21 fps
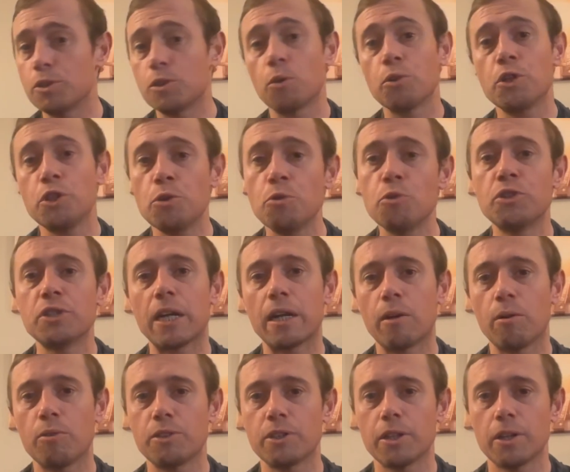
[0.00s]
So huge shout
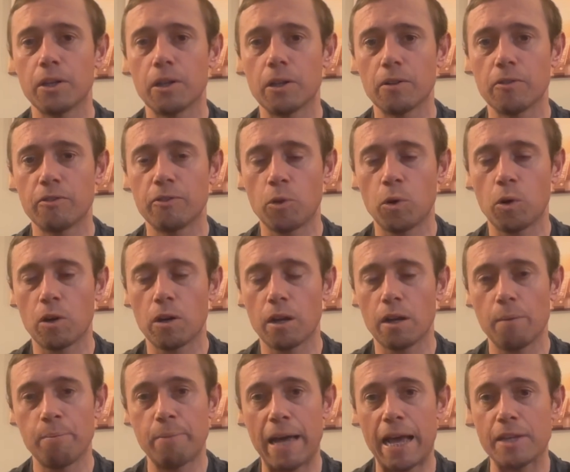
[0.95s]
out to her
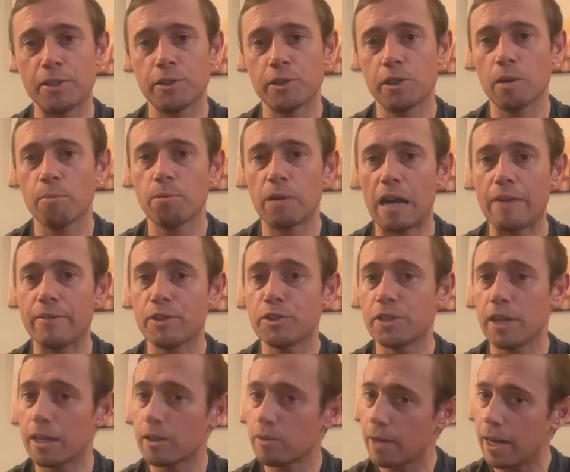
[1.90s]
for passing her private
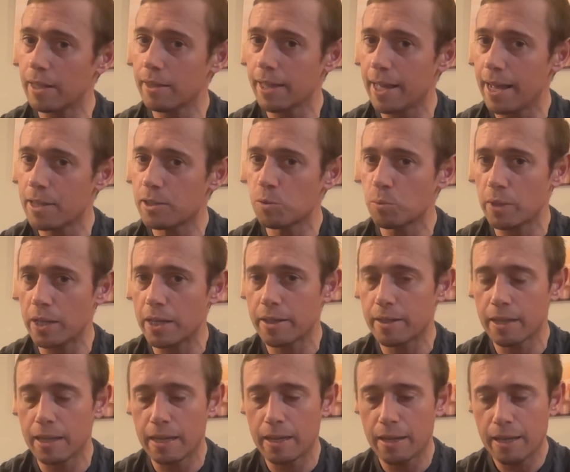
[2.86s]
check ride last week.